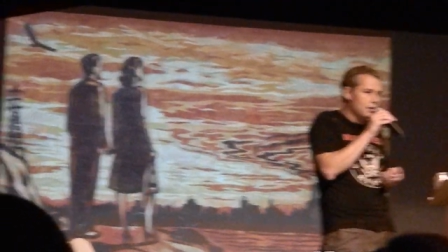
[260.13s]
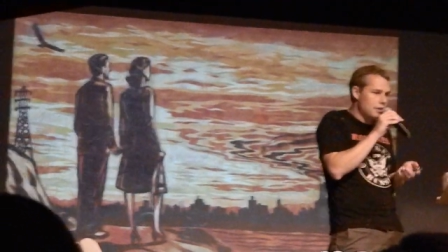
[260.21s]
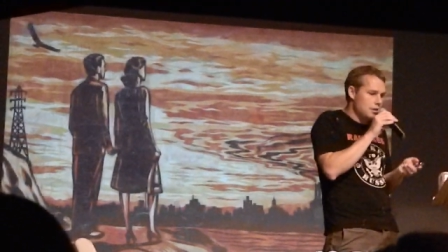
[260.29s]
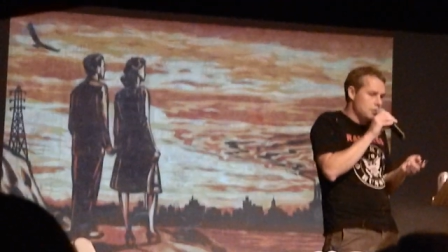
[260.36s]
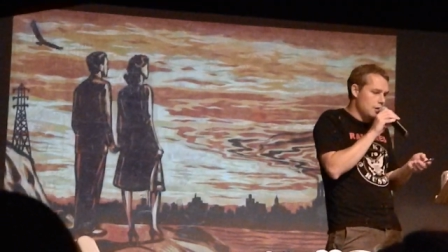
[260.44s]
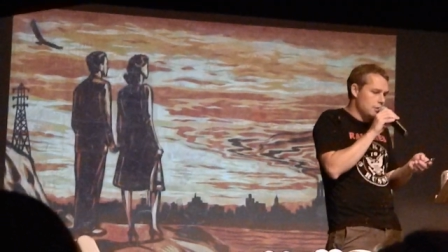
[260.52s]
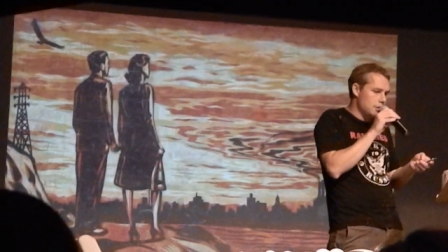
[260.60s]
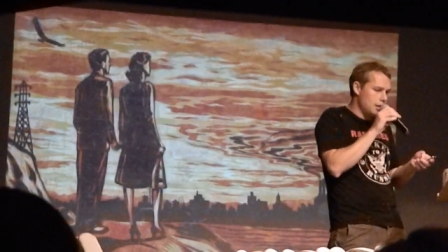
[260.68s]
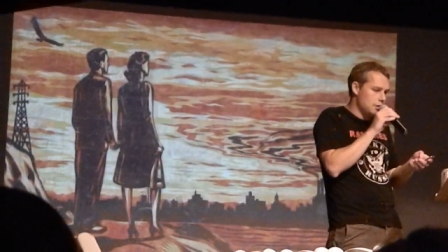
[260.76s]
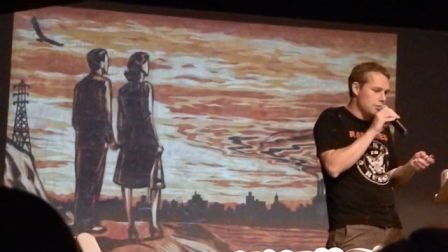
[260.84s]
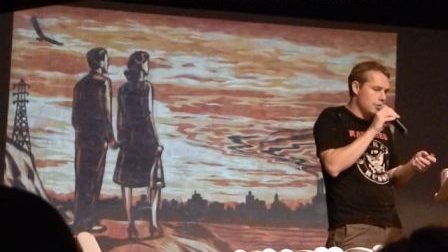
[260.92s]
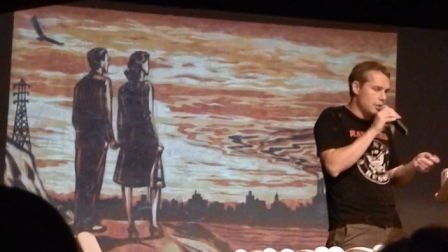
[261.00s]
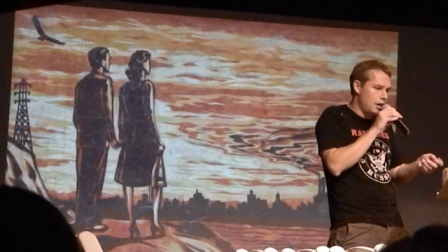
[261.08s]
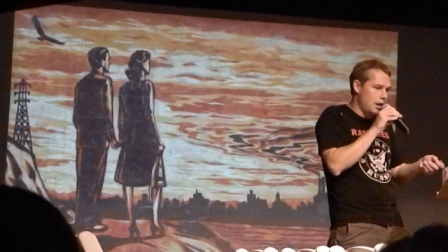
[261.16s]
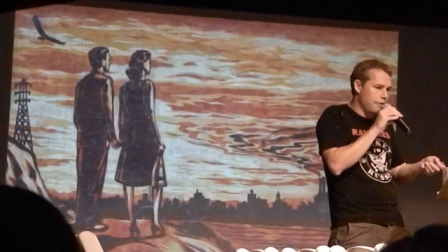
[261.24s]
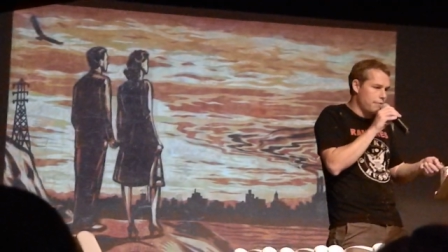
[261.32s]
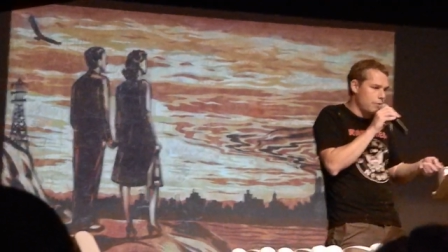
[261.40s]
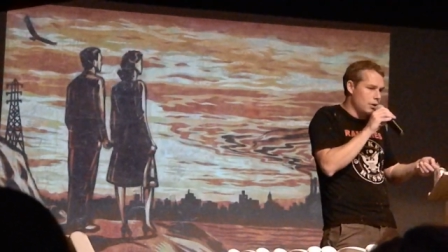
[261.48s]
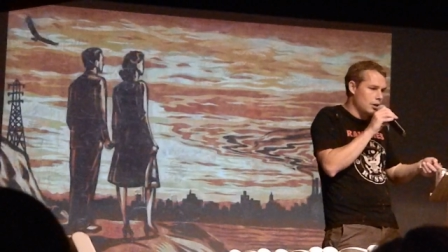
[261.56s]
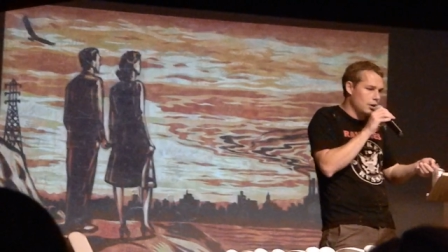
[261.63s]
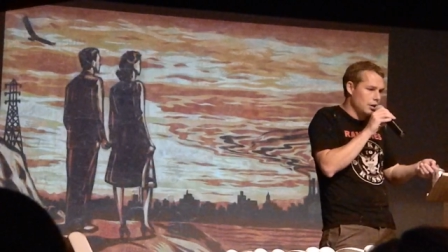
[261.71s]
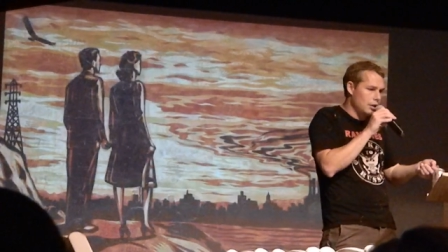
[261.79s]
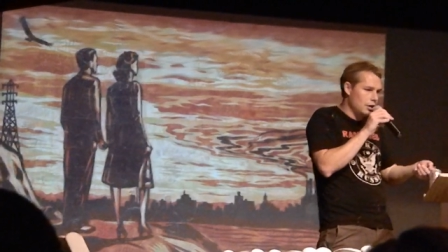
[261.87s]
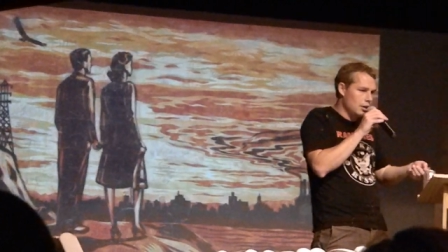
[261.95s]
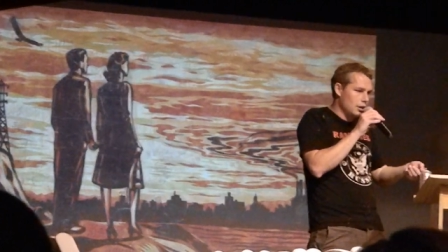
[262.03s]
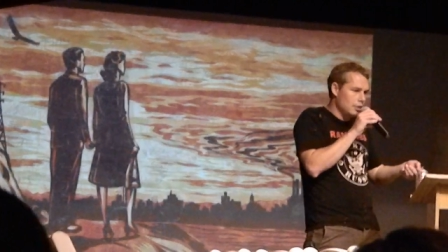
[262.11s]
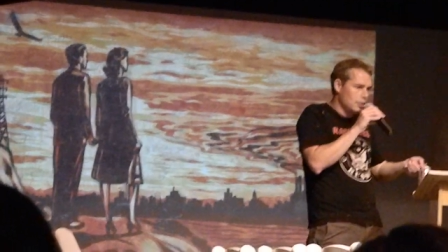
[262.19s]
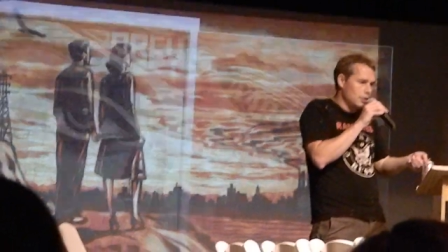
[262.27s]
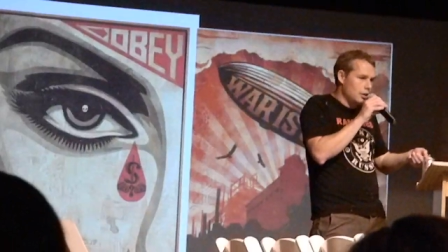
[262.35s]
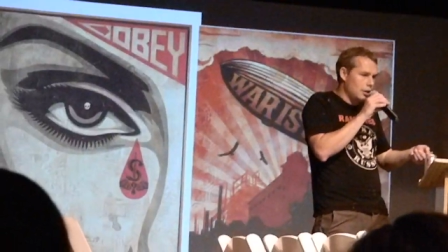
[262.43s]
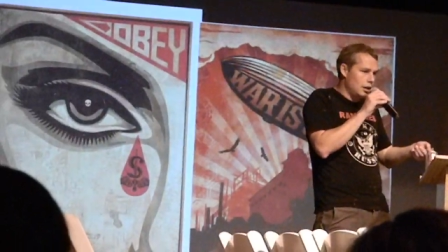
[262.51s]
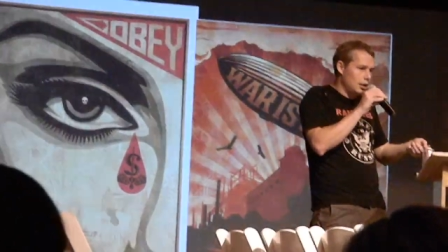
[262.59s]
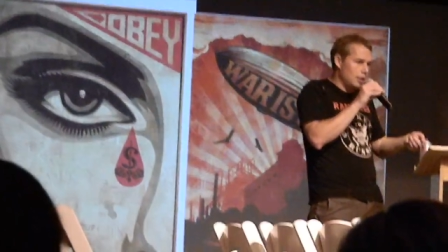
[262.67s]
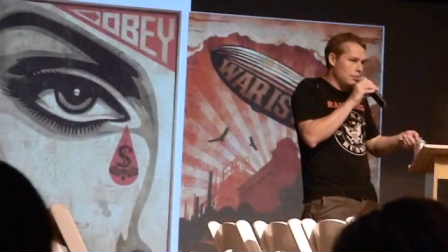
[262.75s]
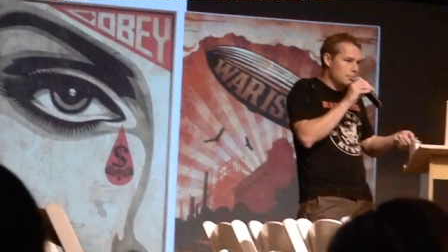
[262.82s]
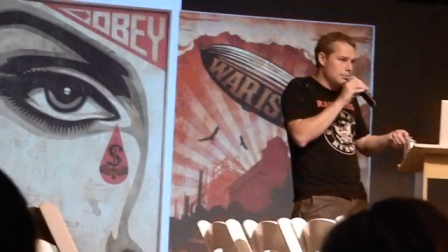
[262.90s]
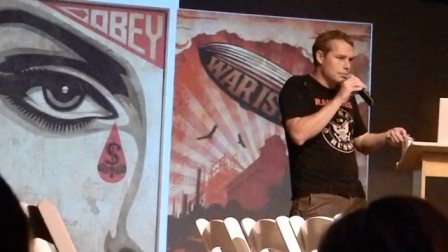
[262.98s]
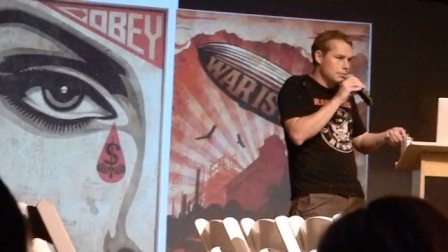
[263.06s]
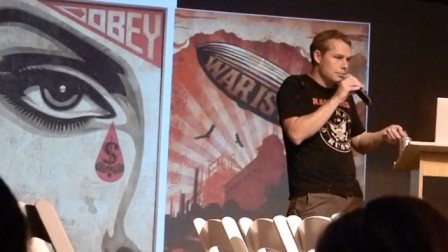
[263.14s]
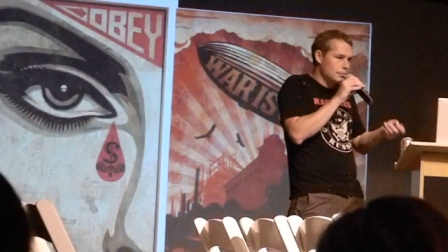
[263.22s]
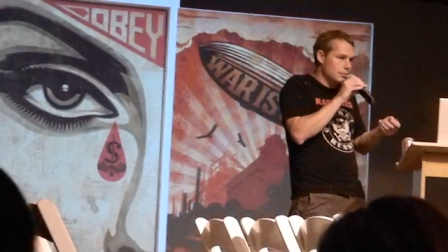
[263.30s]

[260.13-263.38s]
these sunsets are to die for. I